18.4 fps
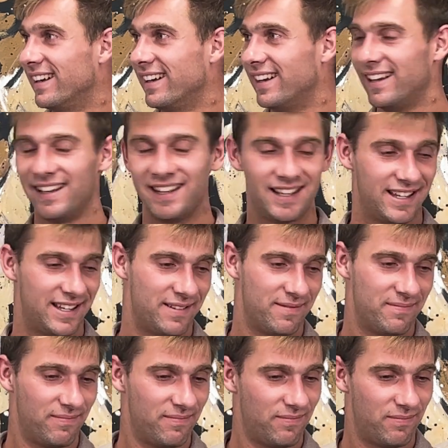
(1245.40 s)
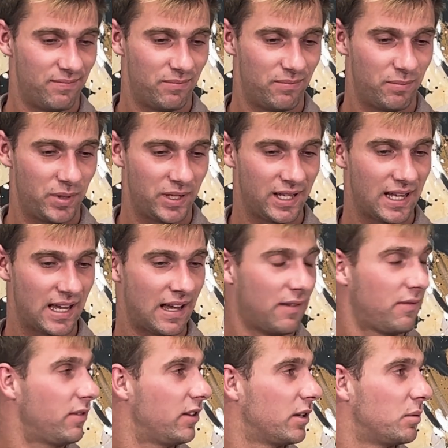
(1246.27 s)
know. But yeah,
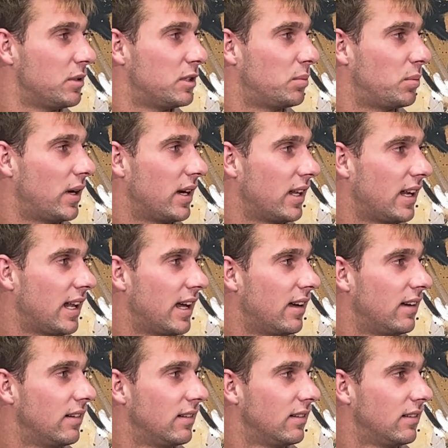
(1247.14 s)
I feel like we spread it out.